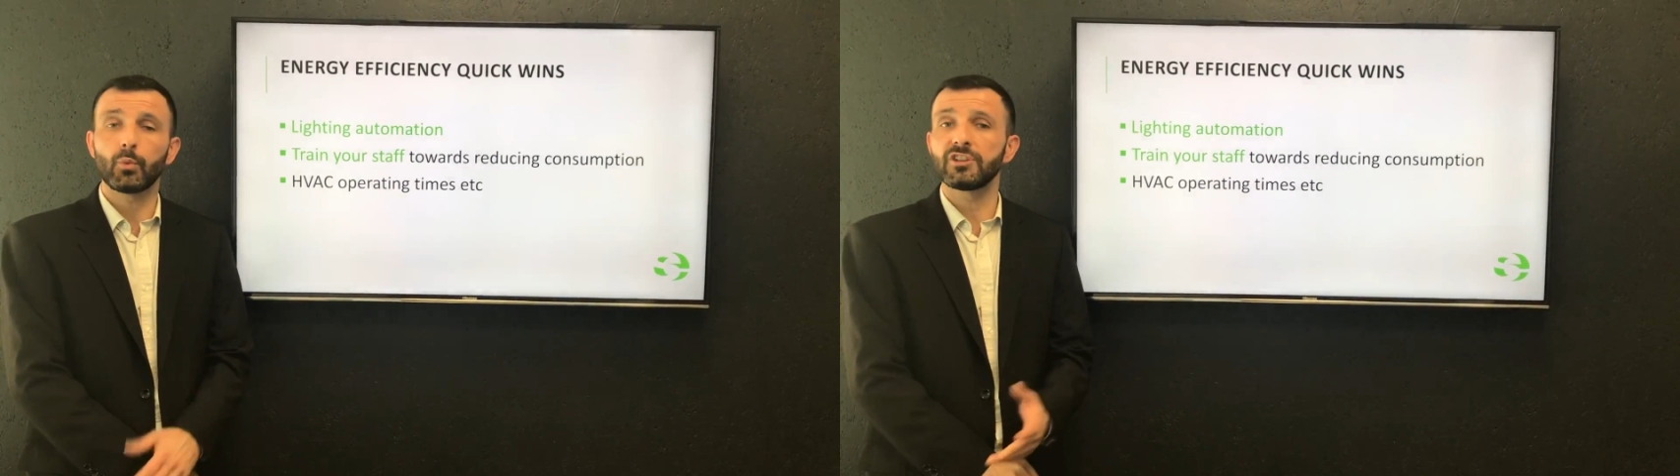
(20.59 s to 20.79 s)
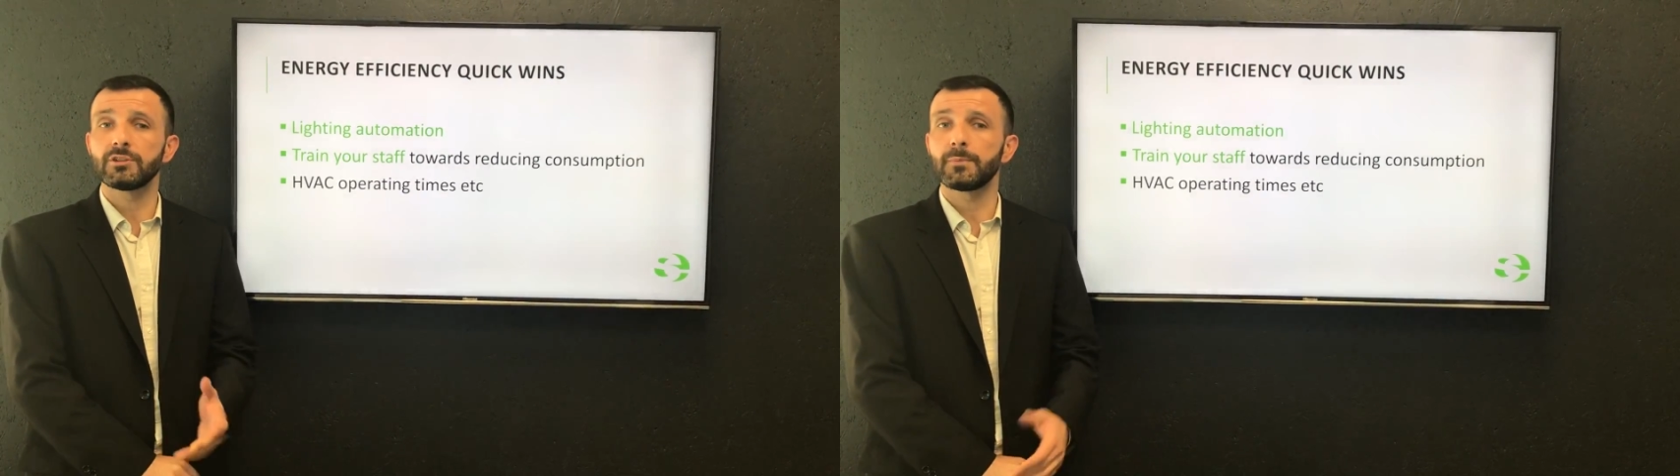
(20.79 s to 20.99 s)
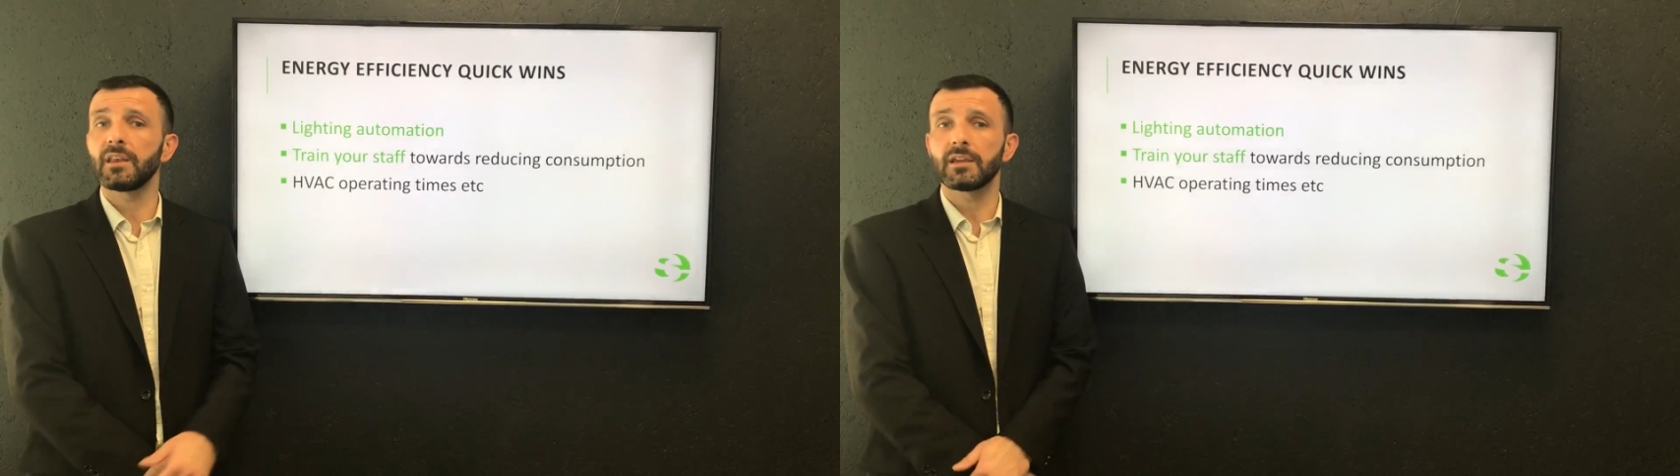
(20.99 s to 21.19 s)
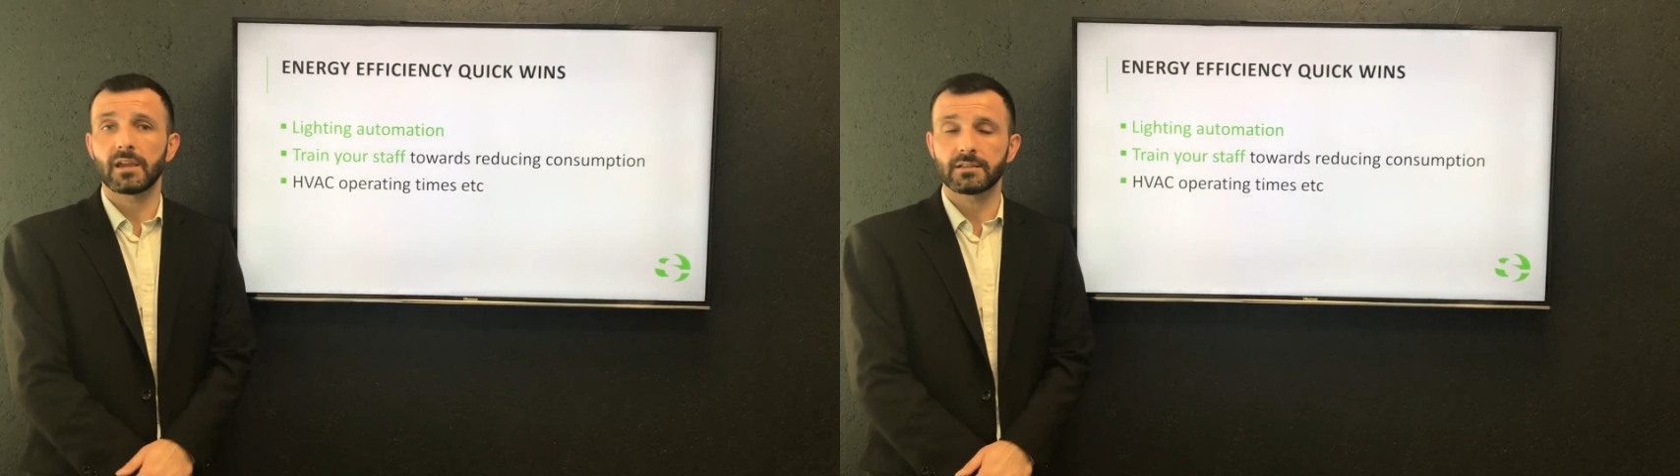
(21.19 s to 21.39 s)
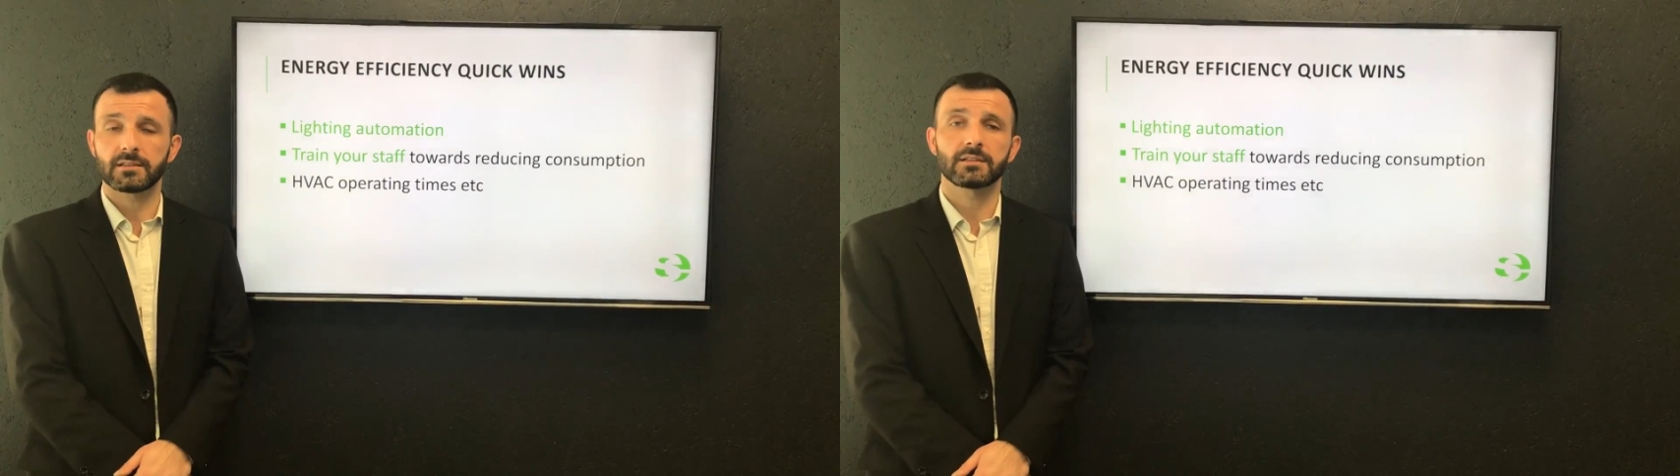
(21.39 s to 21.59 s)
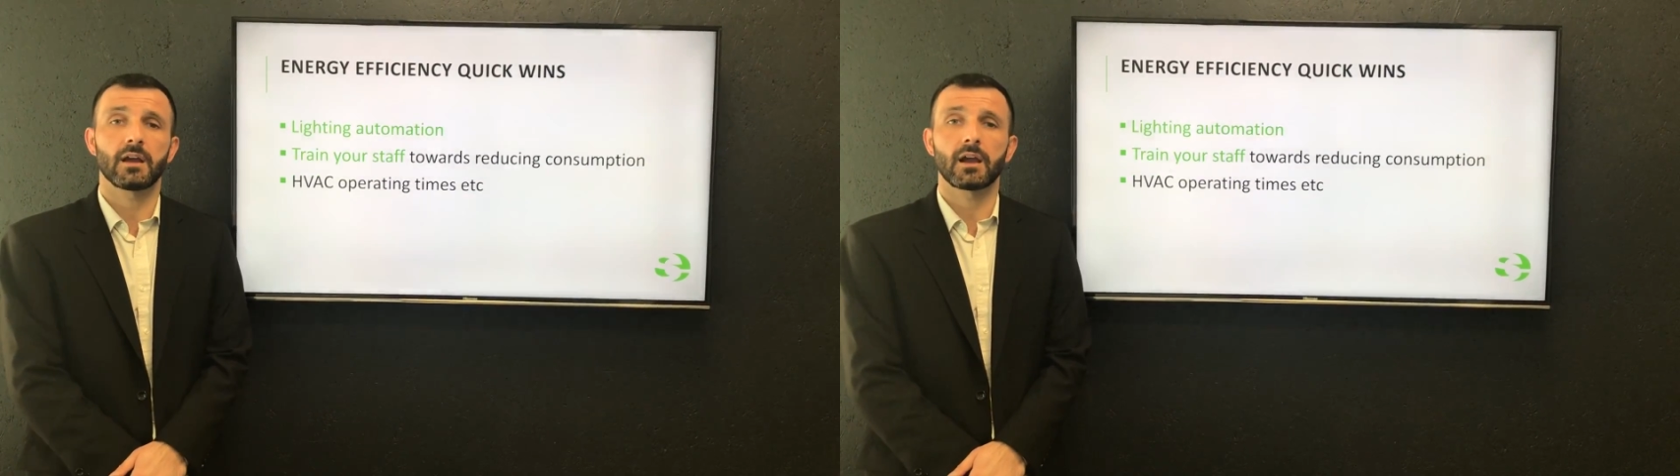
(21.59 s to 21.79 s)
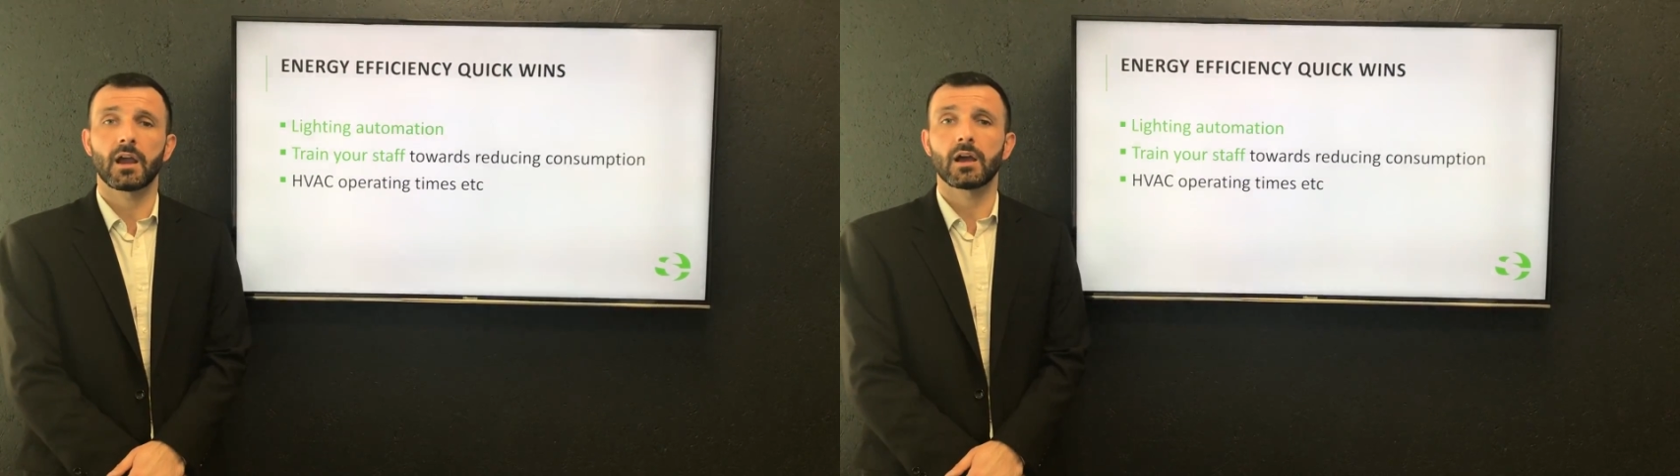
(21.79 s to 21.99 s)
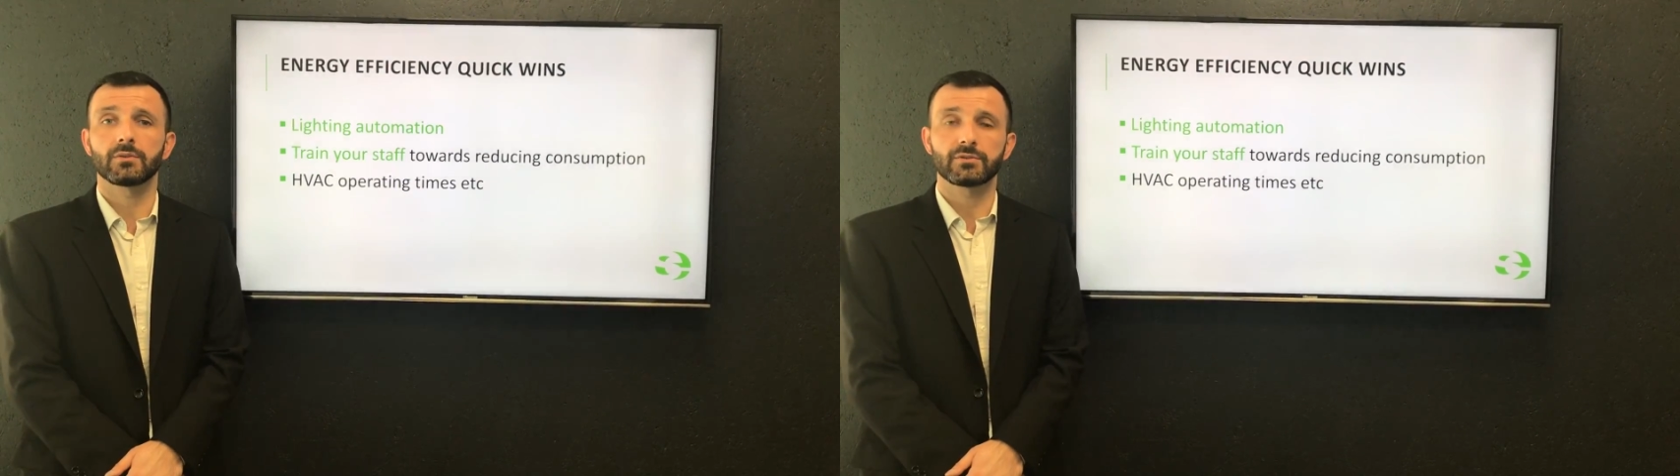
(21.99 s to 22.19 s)
which in many cases
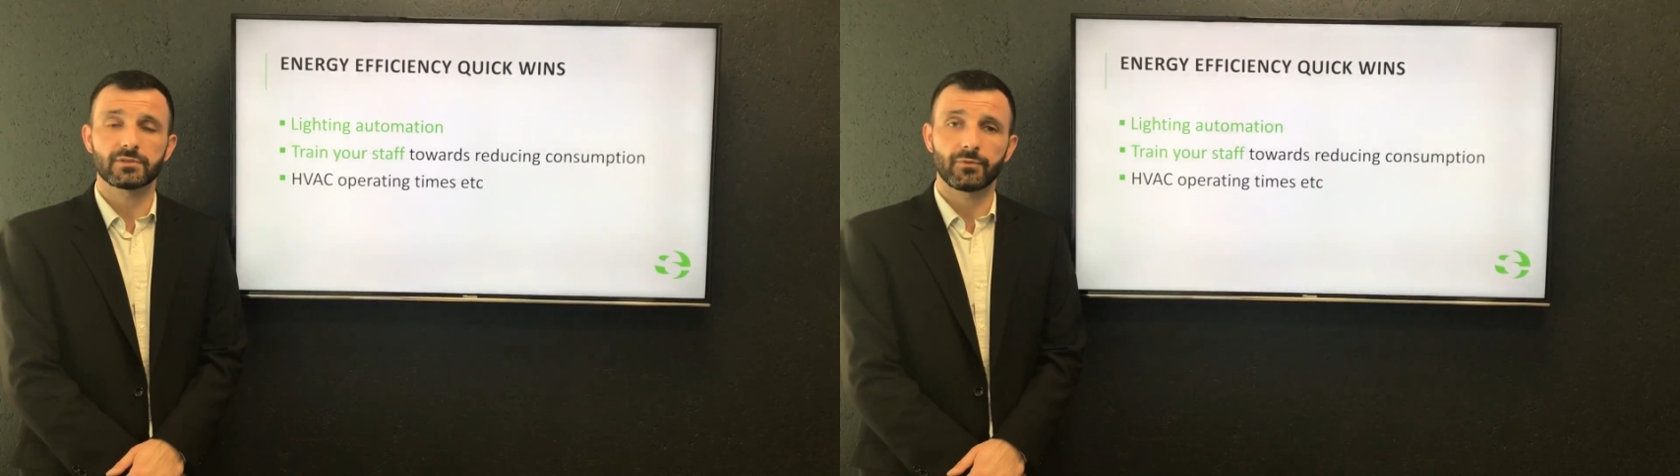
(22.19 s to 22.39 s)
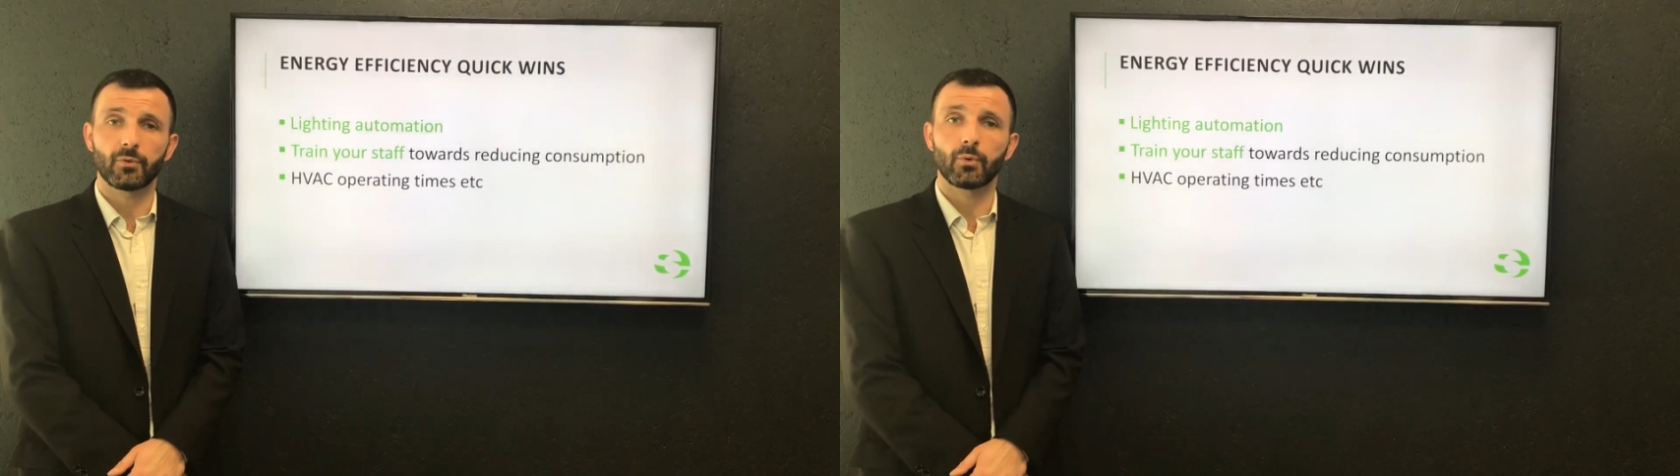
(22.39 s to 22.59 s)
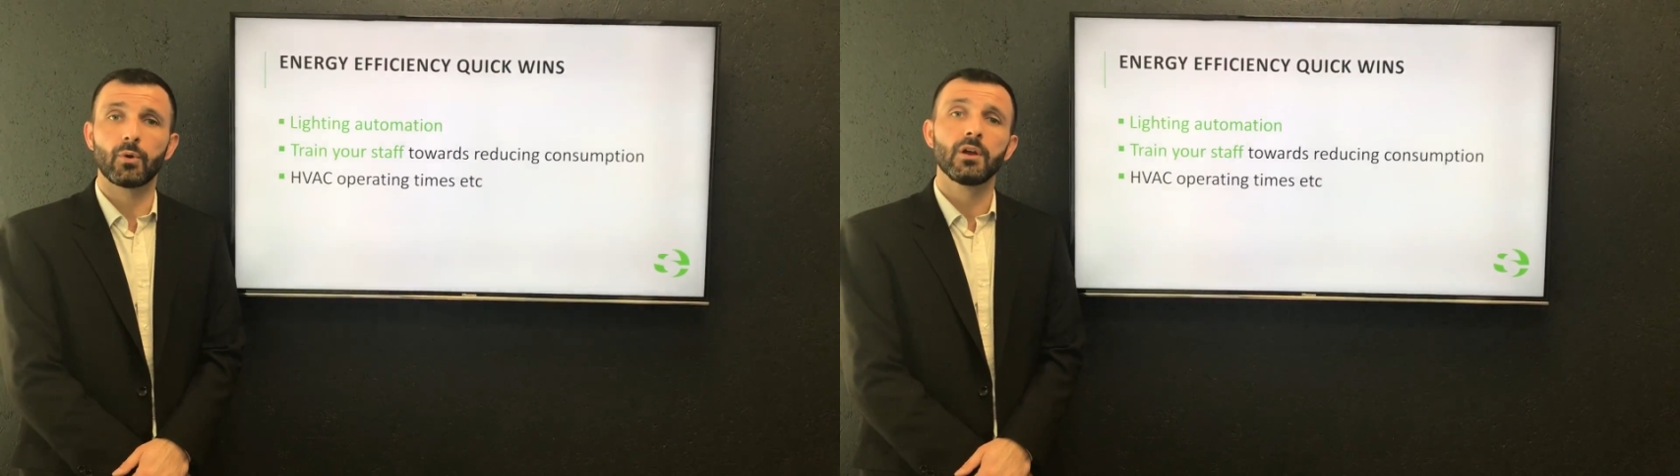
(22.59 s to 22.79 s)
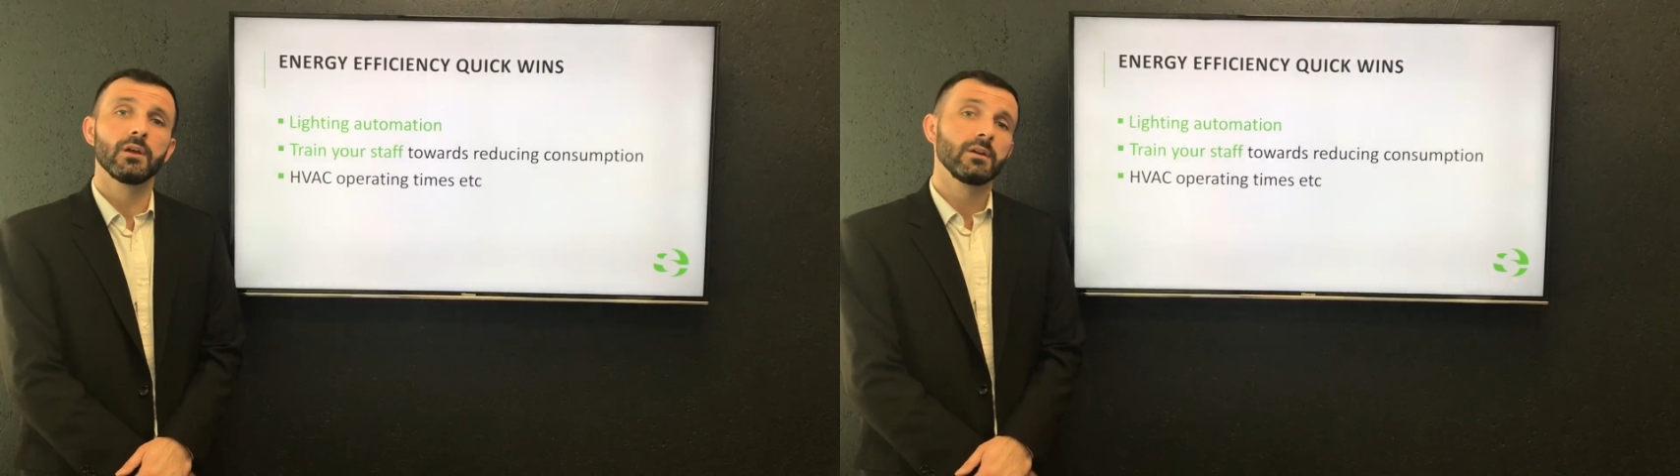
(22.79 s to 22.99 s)
accounts for